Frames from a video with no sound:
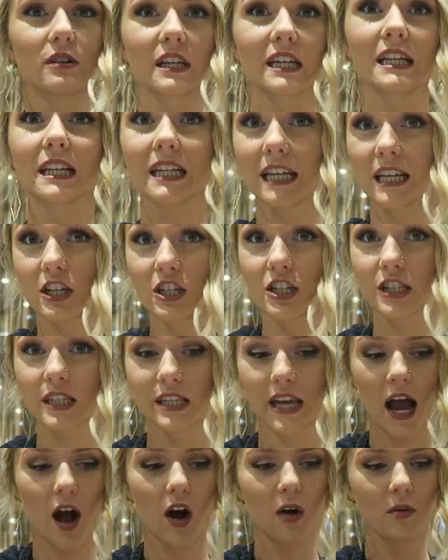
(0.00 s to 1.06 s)
really clean her
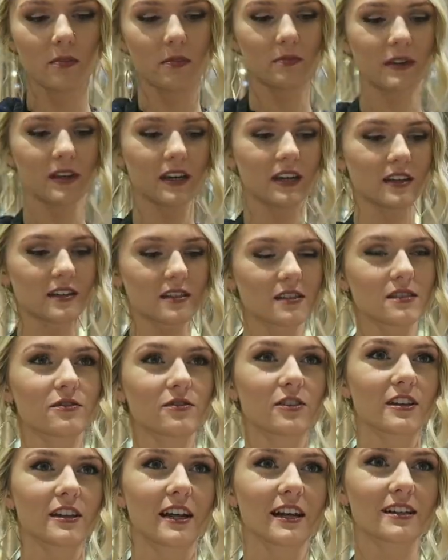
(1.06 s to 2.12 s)
scalp, because
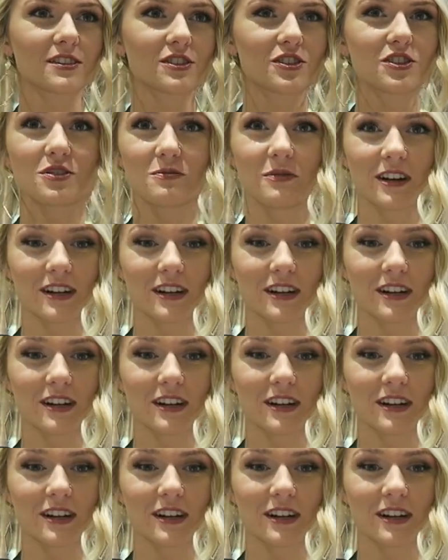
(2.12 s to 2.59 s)
for the next 2